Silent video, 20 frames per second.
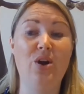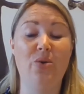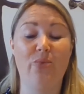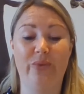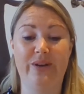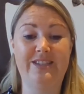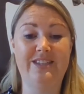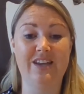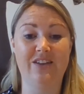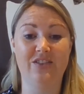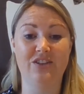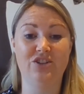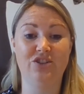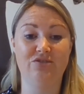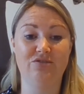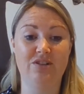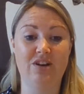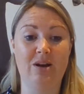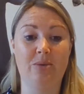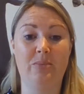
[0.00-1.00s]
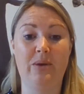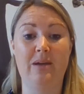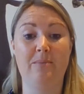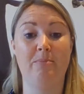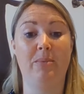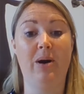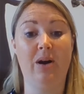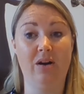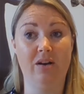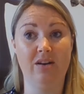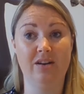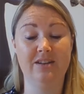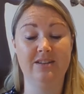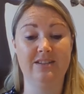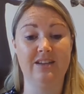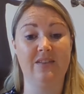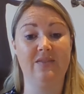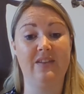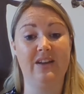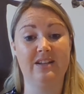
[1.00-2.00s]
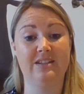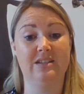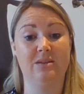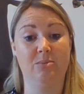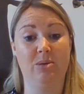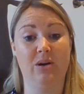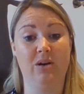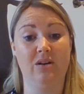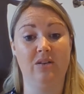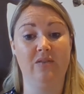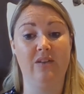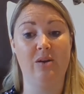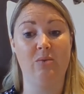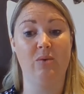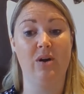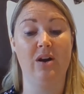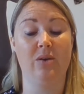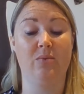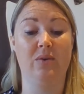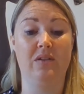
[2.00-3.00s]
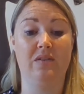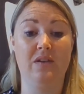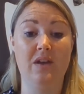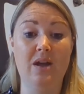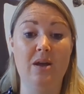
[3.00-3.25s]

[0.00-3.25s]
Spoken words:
we set the children up in partners, and that's the partner they work with.